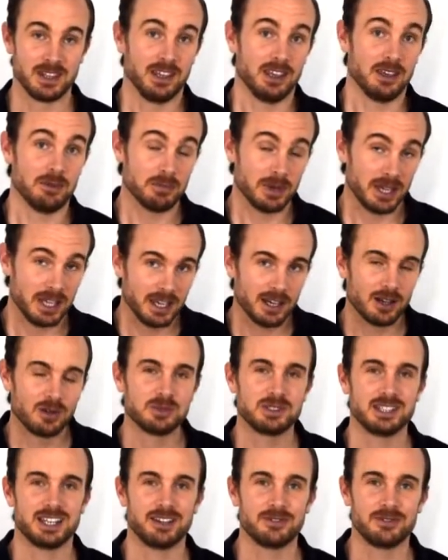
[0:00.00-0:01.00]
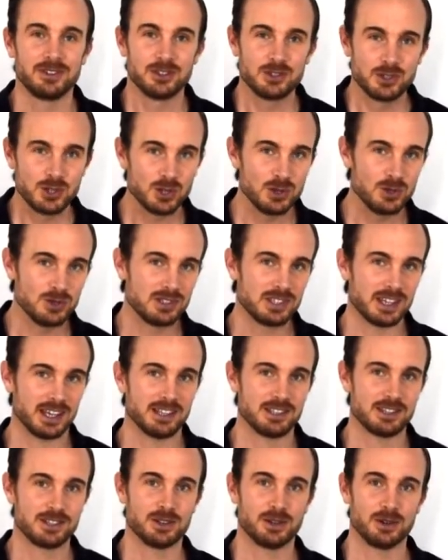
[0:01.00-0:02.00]
It may help to have 2
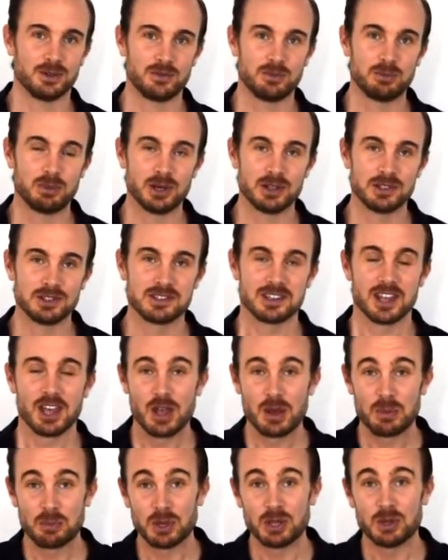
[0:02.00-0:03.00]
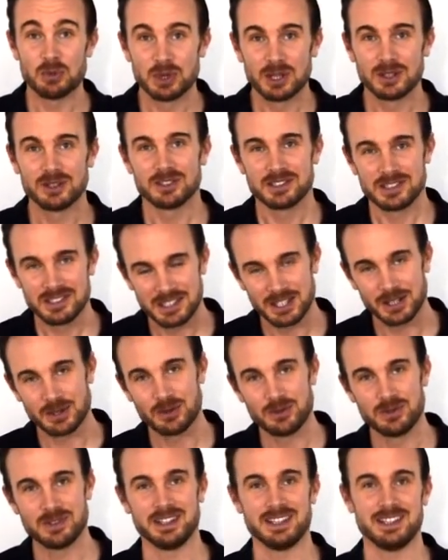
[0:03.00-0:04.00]
sets of pods, but you will
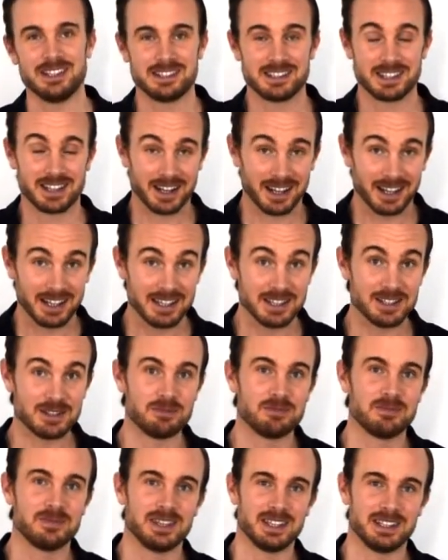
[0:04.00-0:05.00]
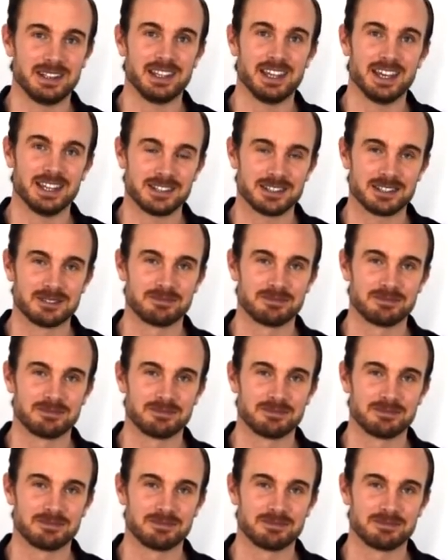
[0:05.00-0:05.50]
still need to clean them in the end.